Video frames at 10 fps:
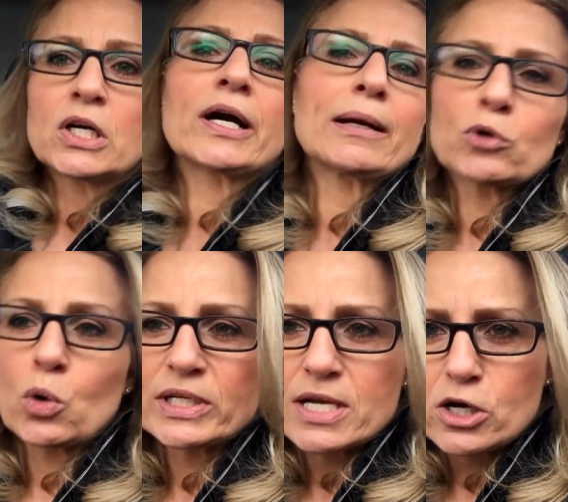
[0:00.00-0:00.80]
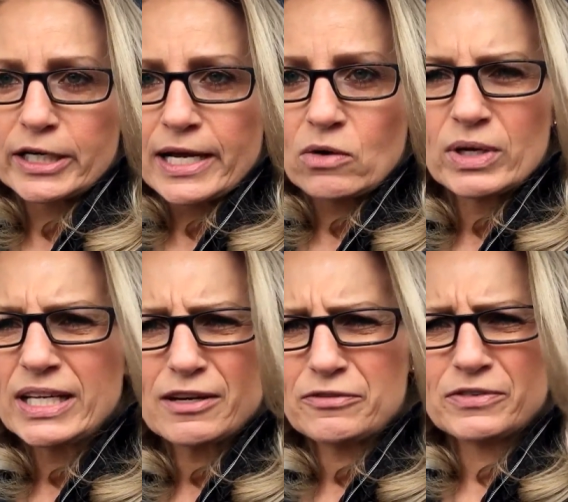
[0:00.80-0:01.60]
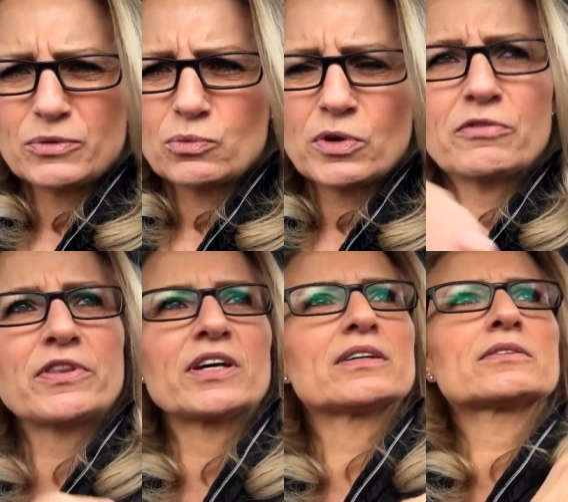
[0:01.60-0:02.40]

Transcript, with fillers: All right, I'm going to Target now. Enough of the